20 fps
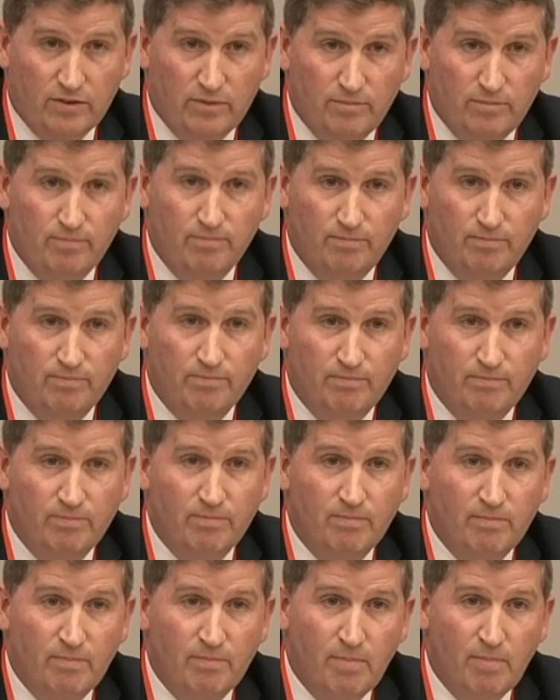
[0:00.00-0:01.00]
Now, very
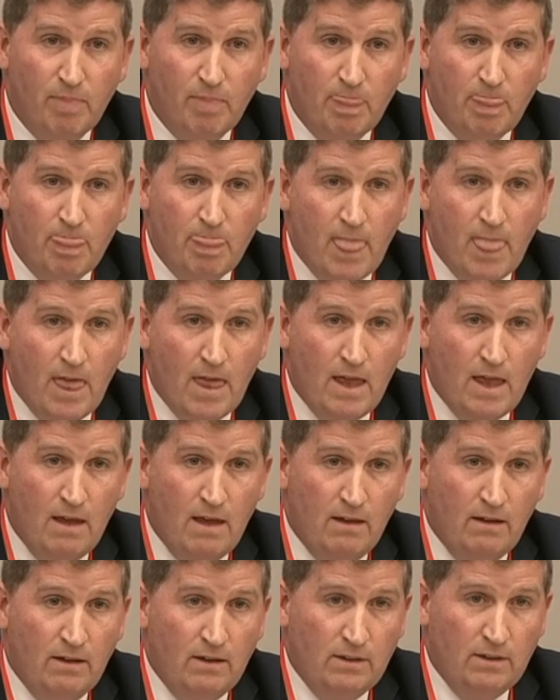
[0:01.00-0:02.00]
quickly,
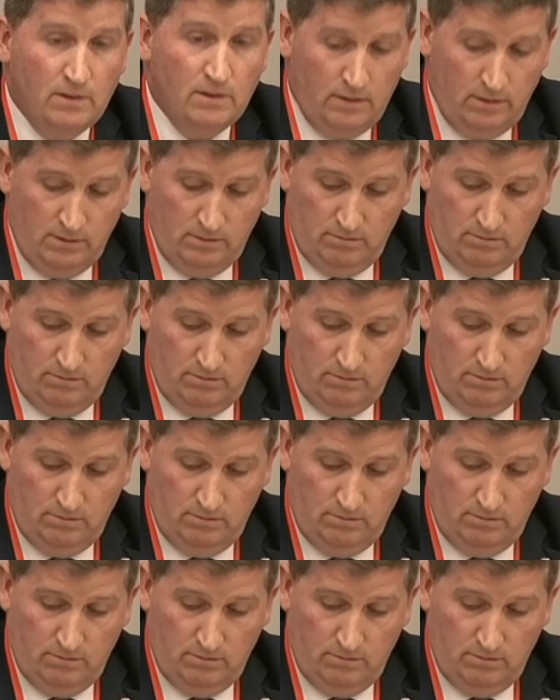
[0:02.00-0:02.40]
I didn't get an